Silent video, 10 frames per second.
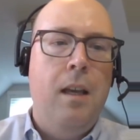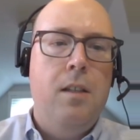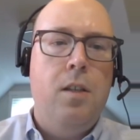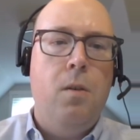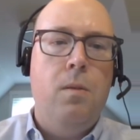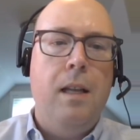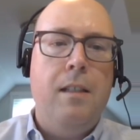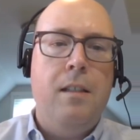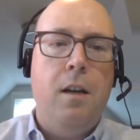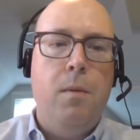So
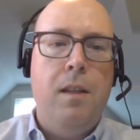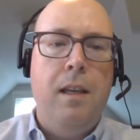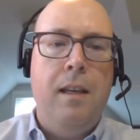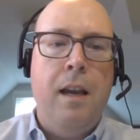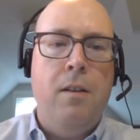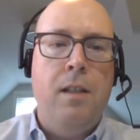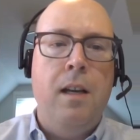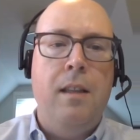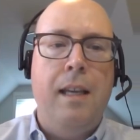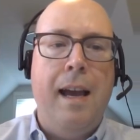let's start with the accounting
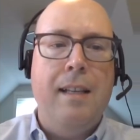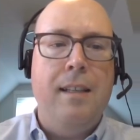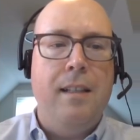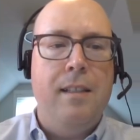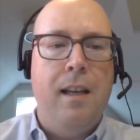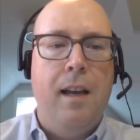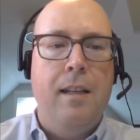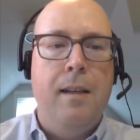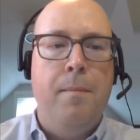on the asset side.